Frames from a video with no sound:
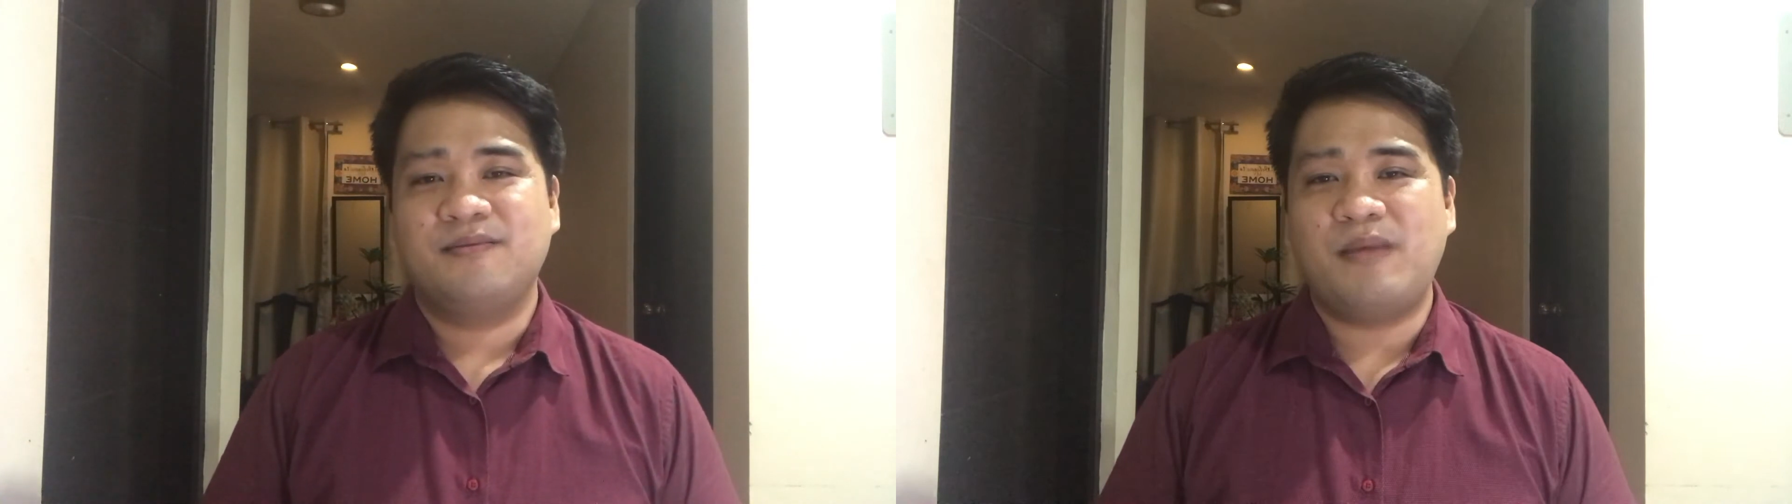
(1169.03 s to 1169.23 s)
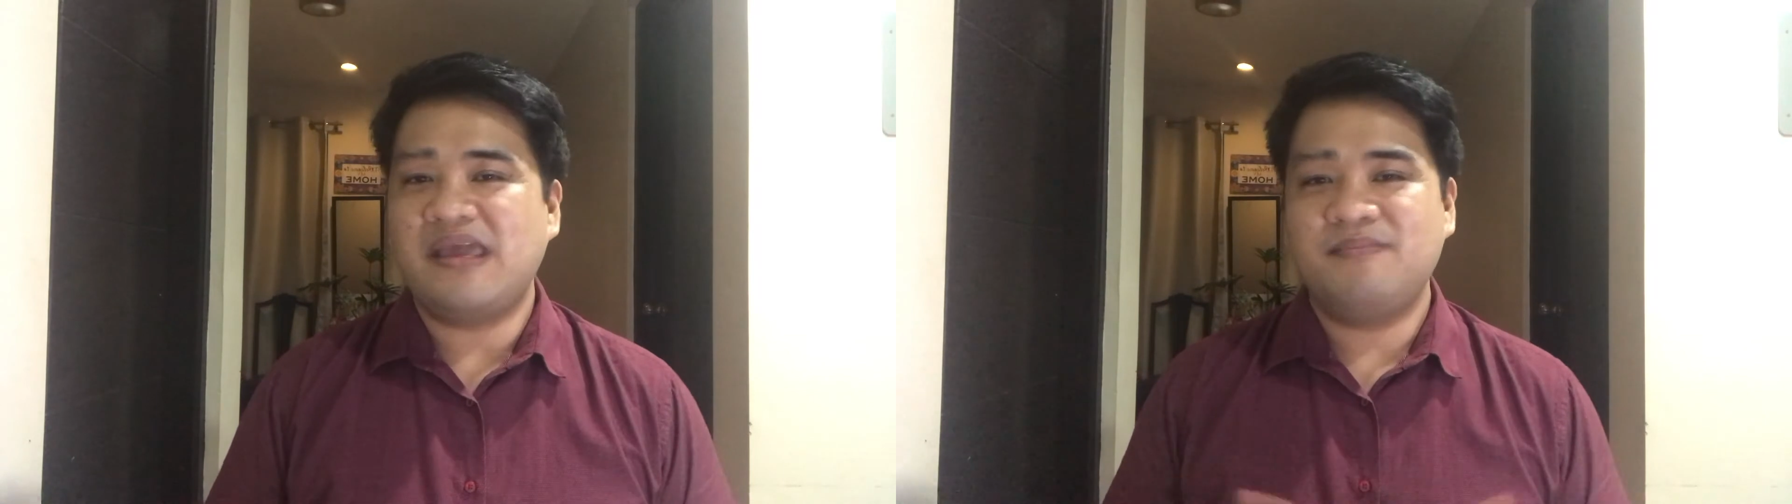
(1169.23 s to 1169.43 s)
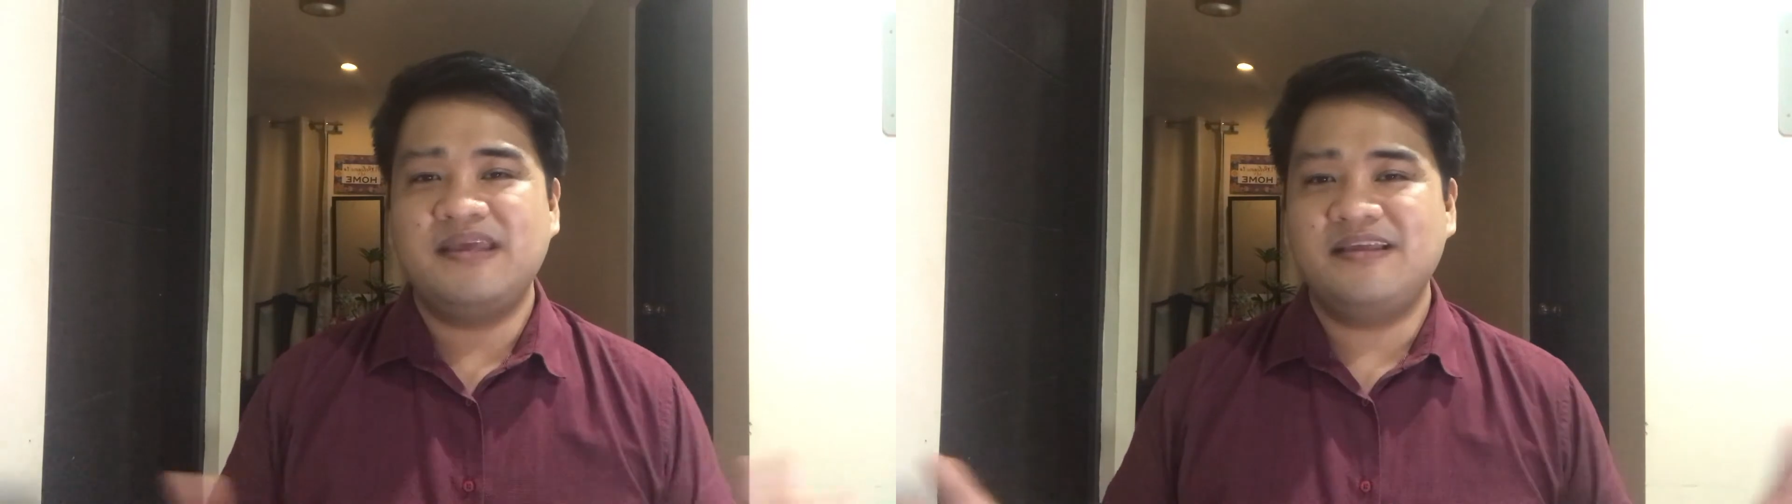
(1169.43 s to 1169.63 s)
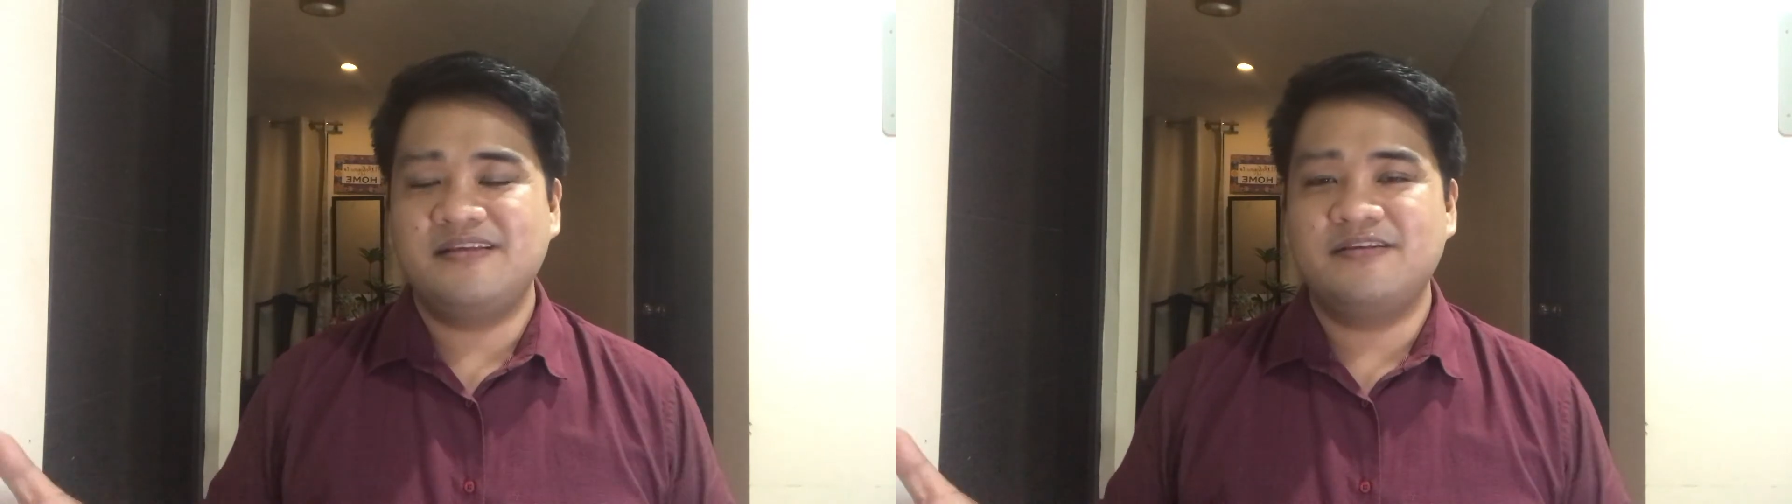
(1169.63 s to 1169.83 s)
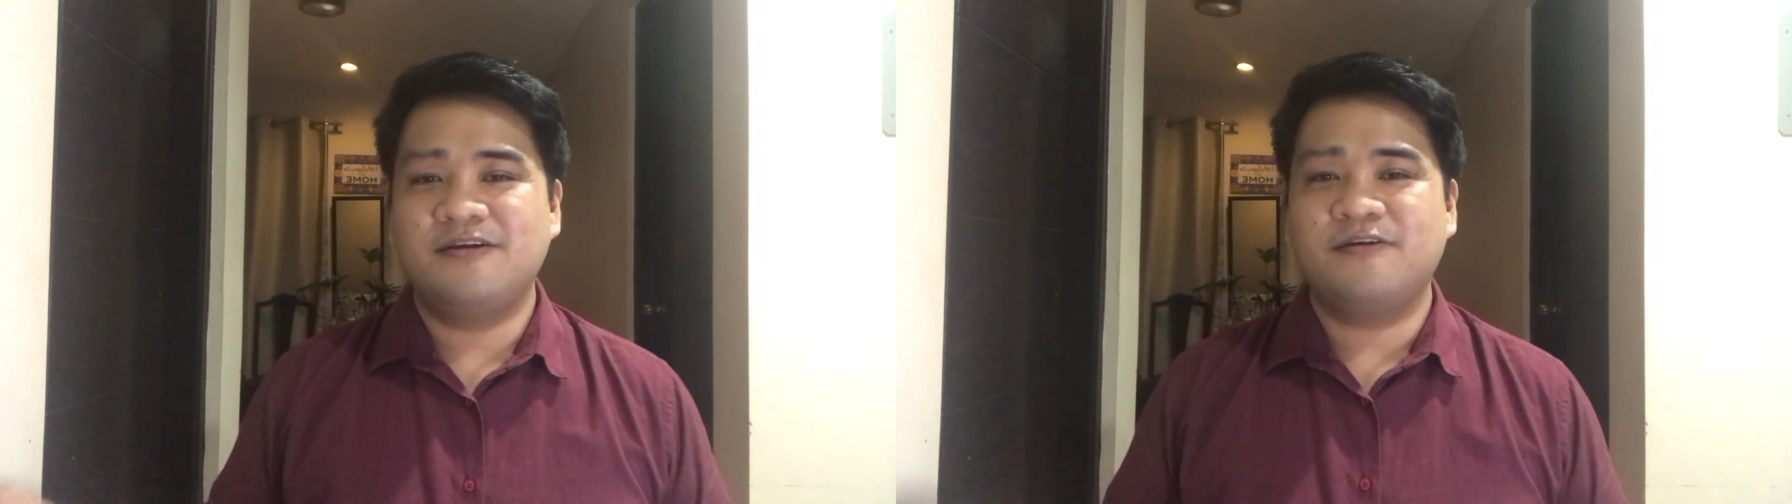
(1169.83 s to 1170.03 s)

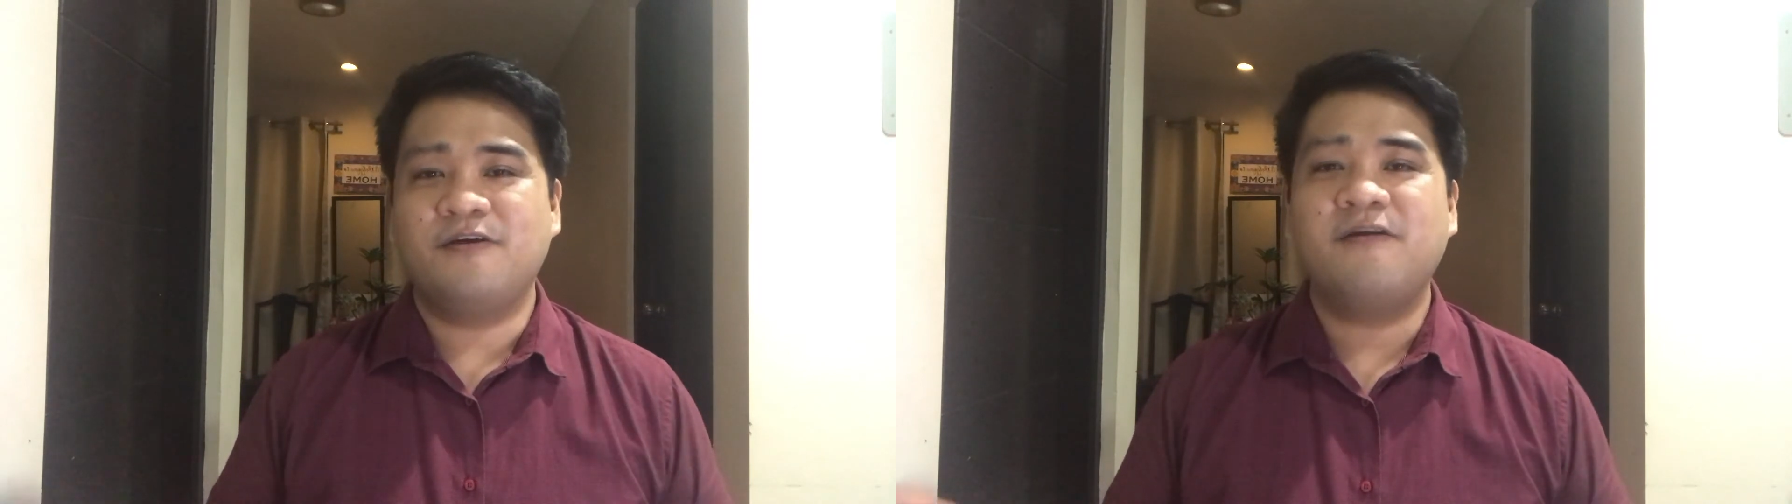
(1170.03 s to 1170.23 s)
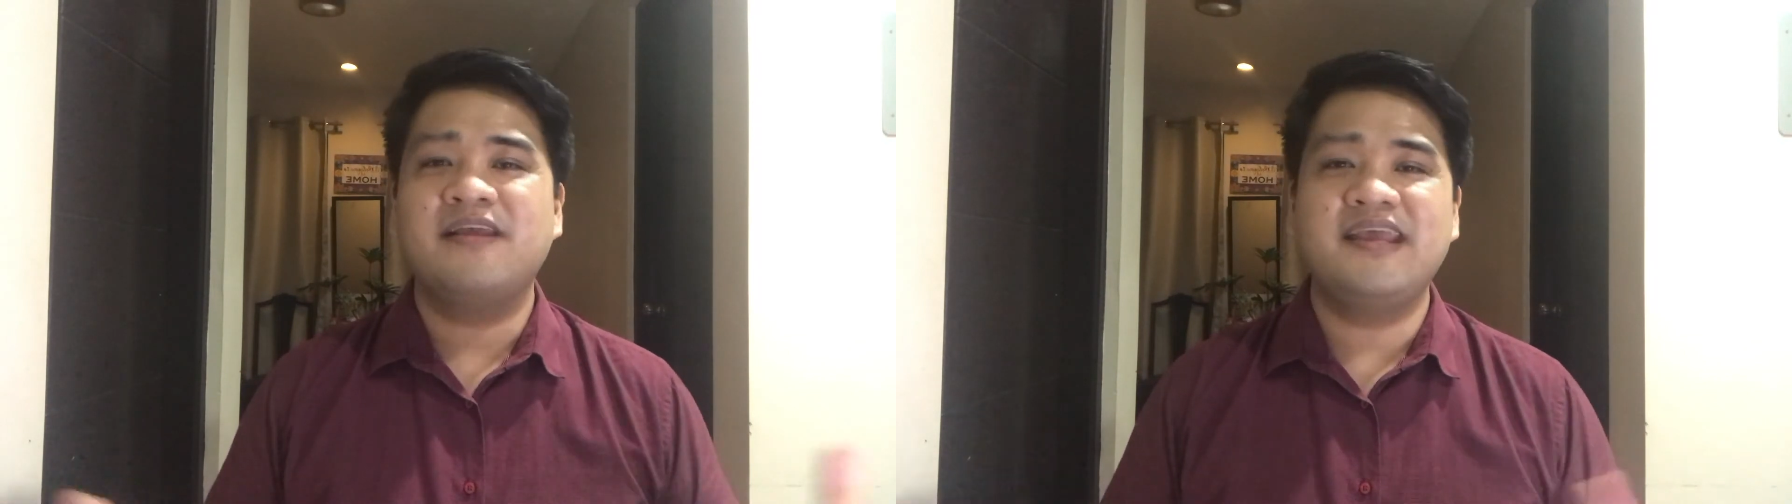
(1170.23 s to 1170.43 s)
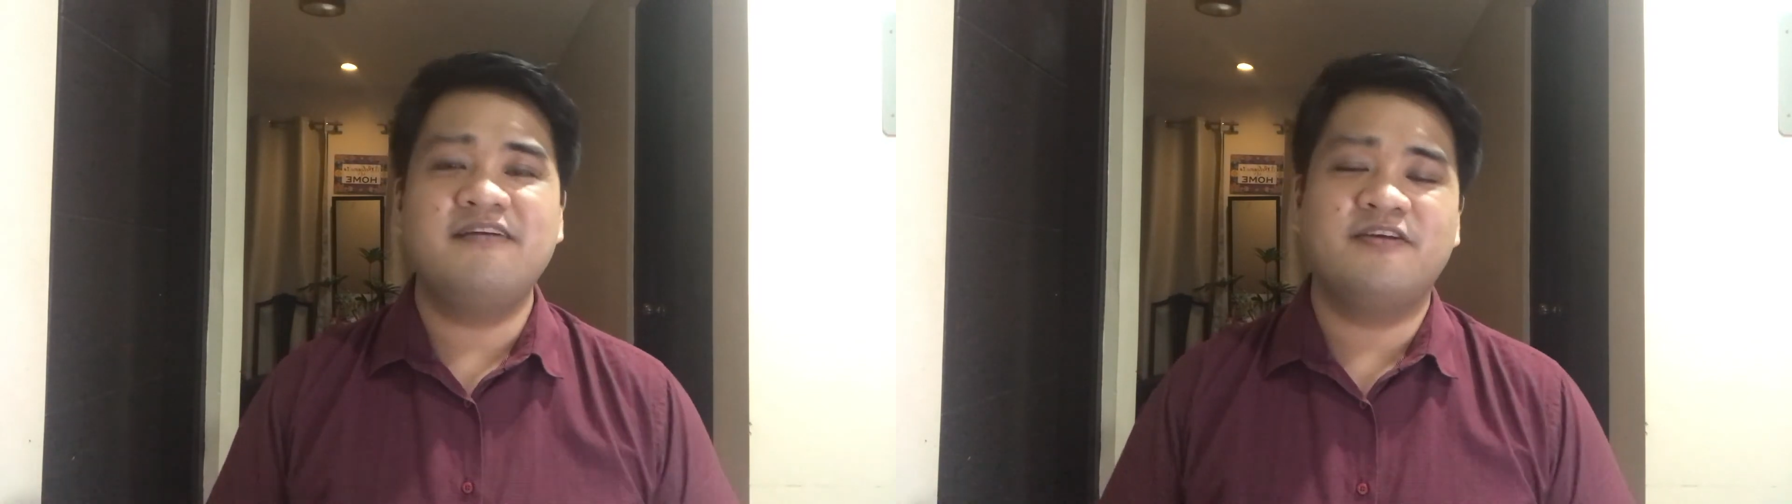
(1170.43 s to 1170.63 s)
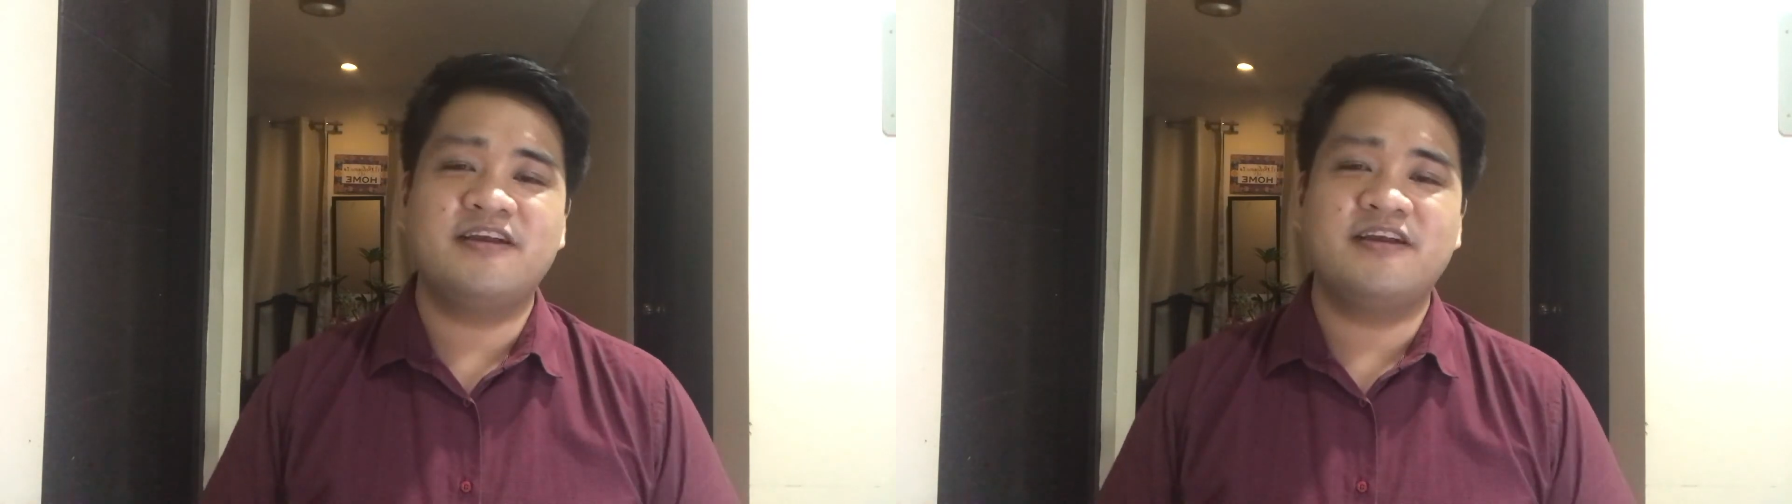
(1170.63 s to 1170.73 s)
Maybe, you know, you're here,